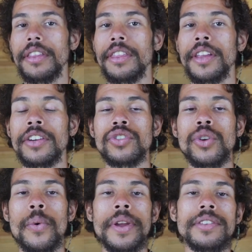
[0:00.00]
There's
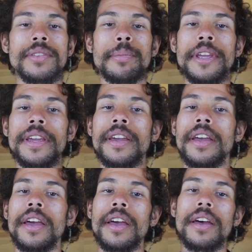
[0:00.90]
going to be,
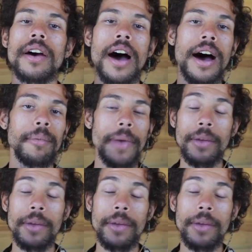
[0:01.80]
um,